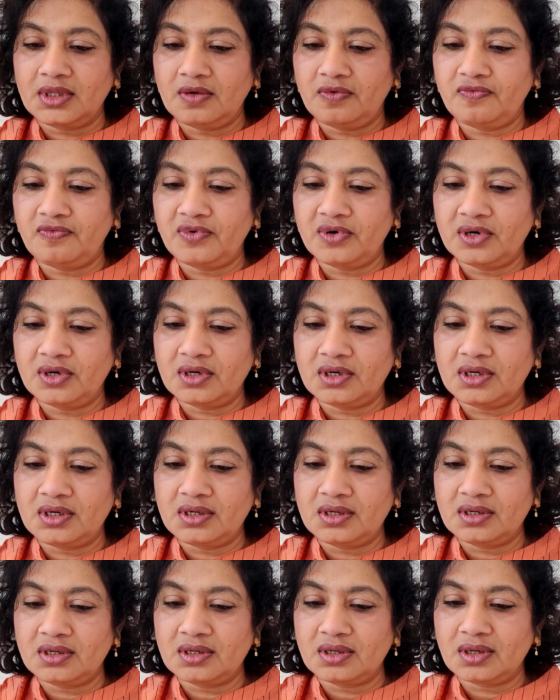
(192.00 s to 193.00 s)
The
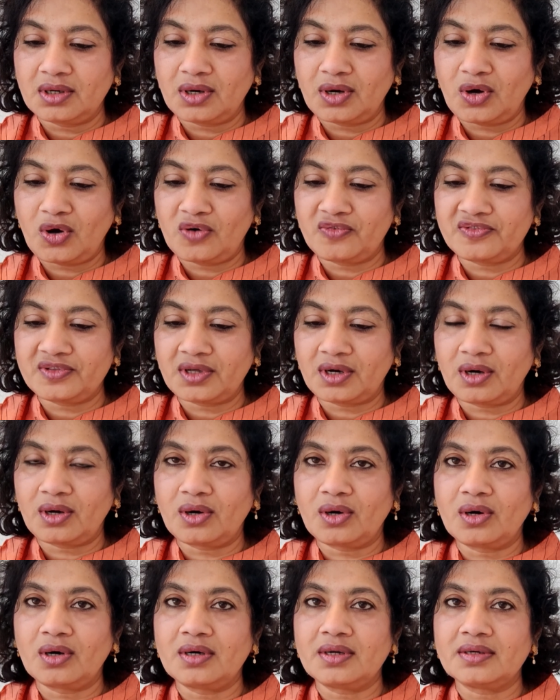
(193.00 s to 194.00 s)
word of the
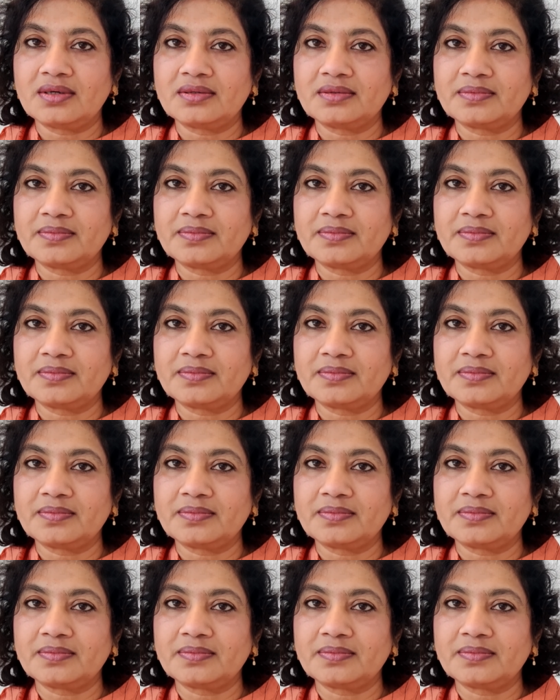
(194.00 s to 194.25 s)
Lord.